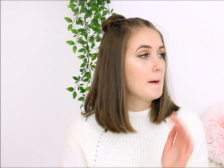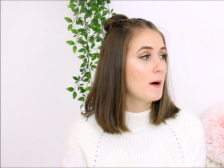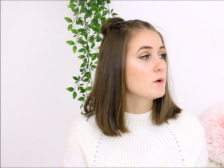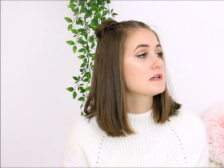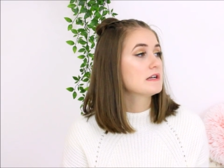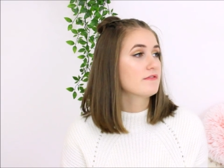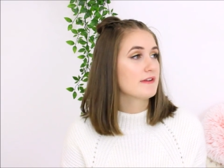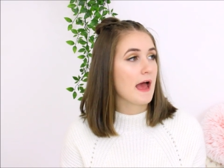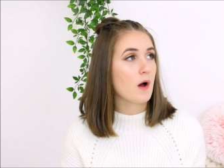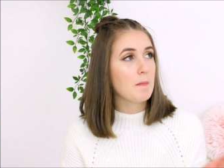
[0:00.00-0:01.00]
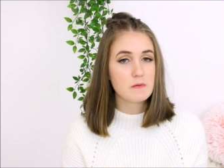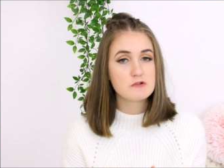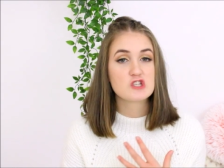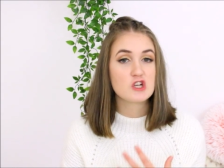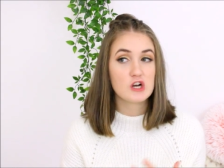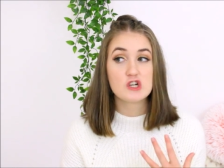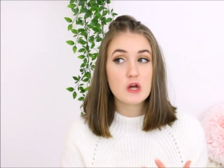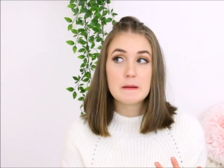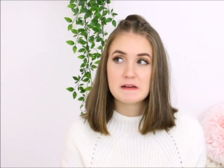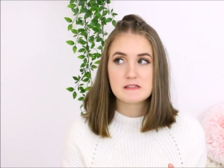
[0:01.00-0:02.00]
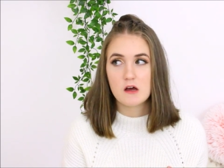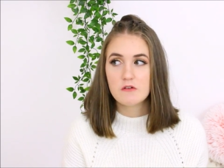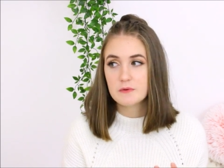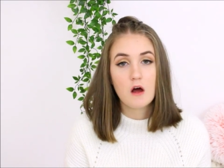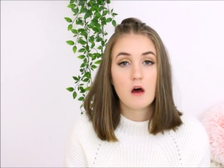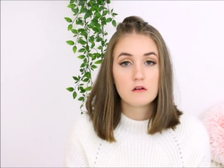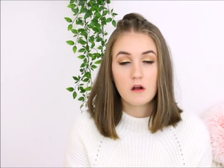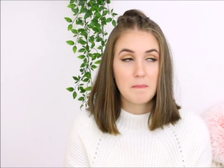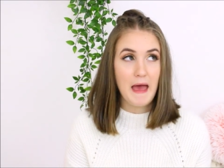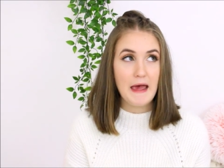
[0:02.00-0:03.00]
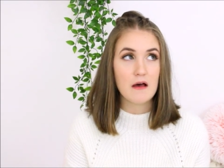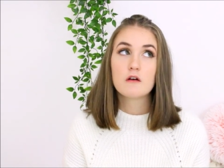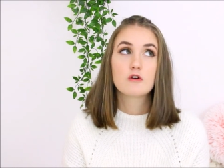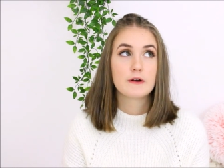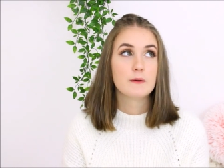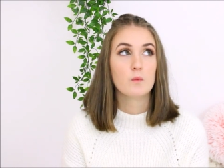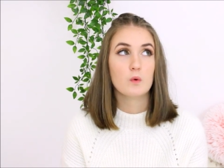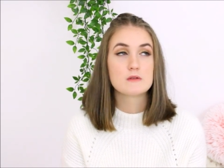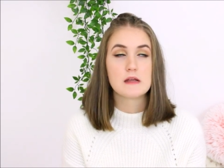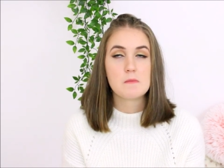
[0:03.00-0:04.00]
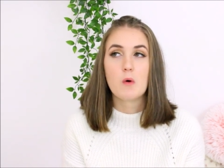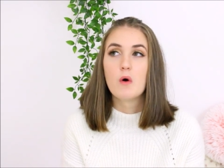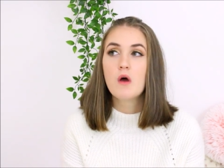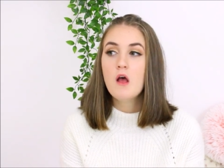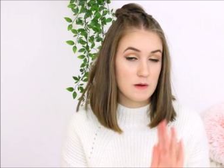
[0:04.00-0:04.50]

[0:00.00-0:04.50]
I'm old enough now, I'm just gonna do it myself. I can't bear cream walls anymore.